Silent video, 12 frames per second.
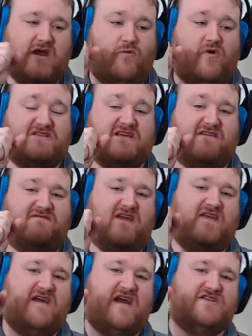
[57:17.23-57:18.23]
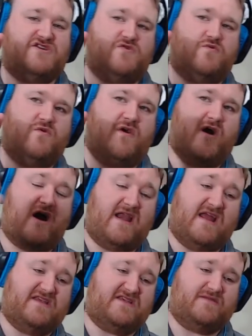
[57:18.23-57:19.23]
I want to convey that to an
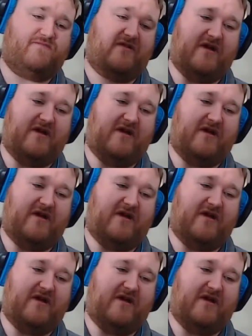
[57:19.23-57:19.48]
audience